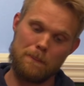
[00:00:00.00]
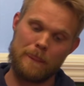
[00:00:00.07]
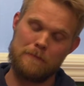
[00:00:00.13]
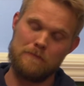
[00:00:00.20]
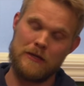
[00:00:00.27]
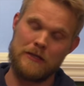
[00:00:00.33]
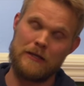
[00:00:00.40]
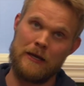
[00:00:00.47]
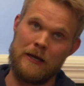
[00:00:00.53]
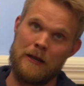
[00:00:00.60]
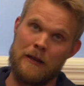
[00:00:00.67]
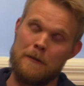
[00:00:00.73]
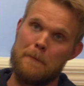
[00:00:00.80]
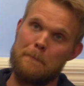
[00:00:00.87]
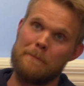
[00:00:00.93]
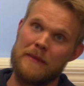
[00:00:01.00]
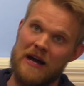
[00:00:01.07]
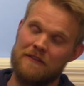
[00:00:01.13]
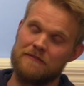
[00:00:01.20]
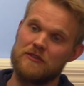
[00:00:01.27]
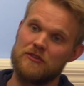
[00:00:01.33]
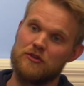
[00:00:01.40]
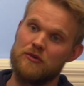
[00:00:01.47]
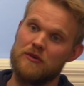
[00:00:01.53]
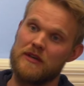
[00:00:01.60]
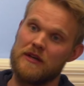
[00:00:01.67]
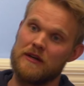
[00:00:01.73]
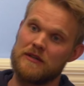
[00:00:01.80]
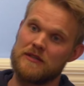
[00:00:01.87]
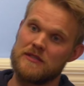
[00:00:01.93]
But then after 2
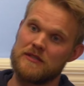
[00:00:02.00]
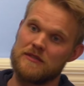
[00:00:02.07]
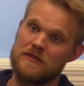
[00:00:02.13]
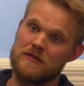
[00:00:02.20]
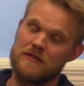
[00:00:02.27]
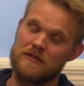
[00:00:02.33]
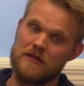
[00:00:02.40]
years,